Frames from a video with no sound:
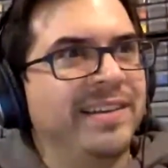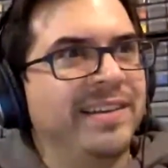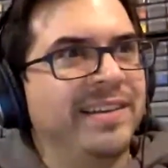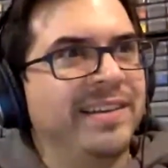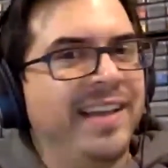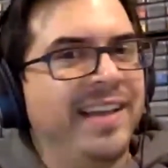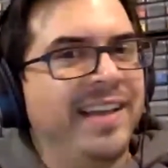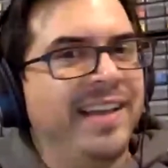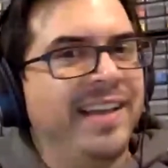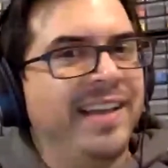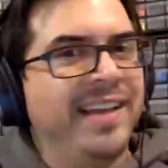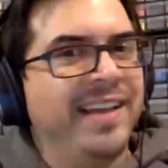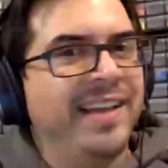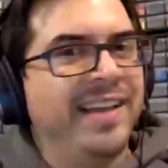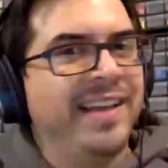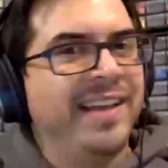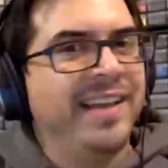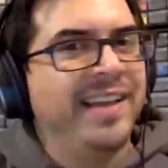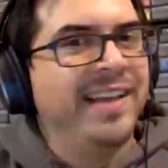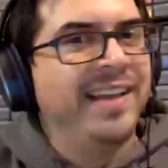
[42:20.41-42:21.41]
And I would have
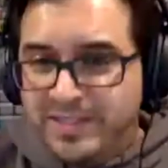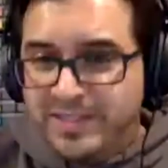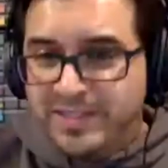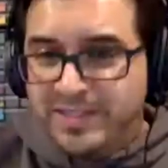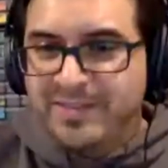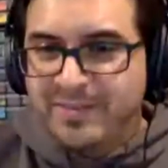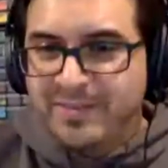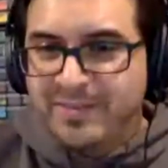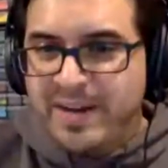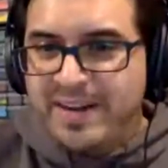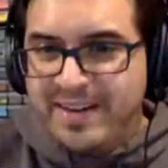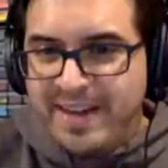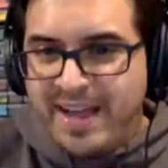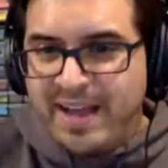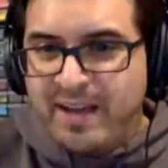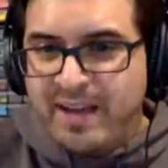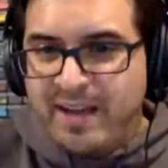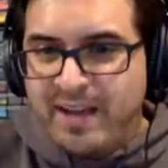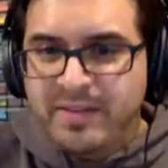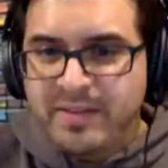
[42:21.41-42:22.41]
notes written
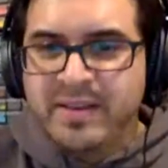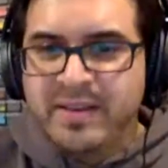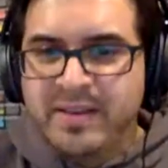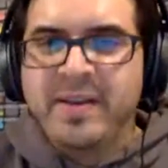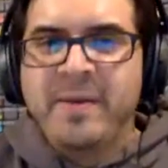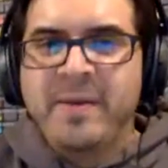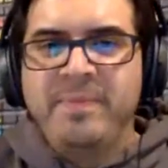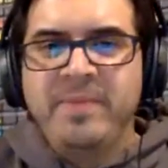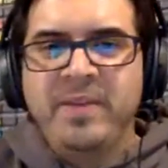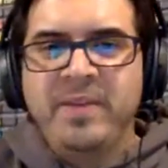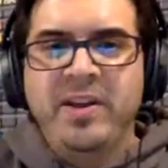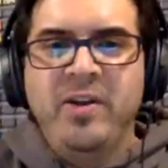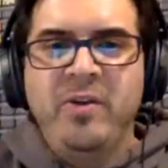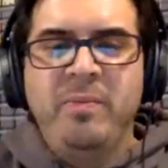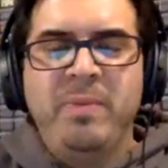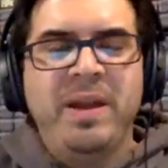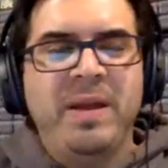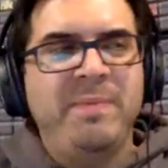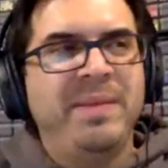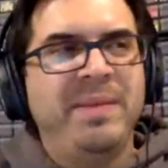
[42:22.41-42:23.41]
down, you know, but
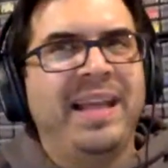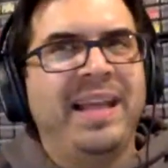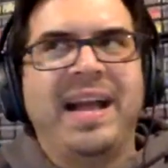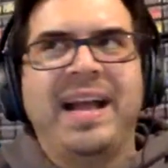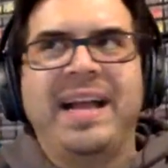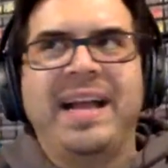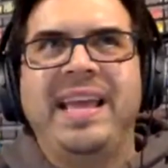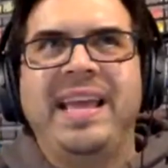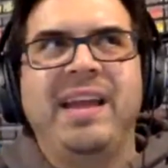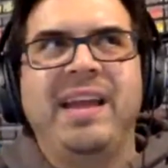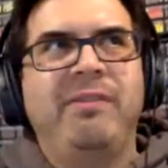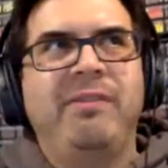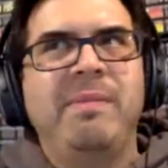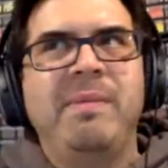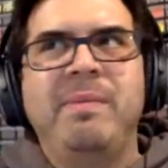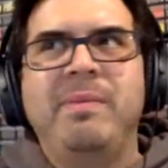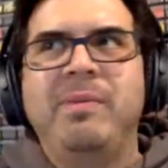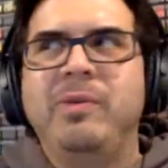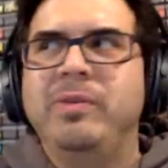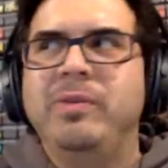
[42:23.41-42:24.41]
I'd be like, I can't
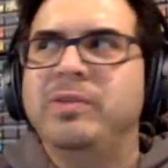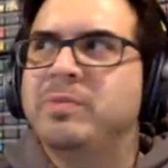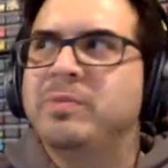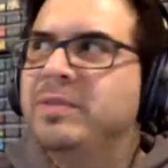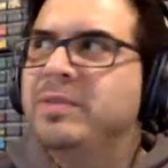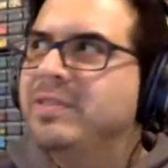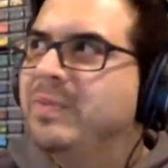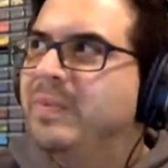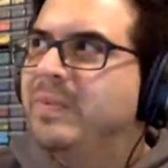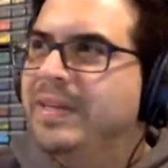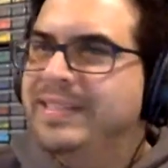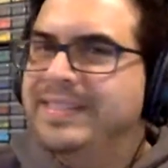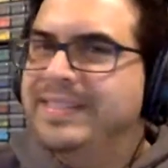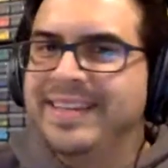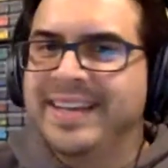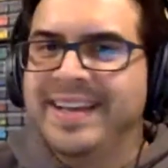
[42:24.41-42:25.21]
remember who this person was.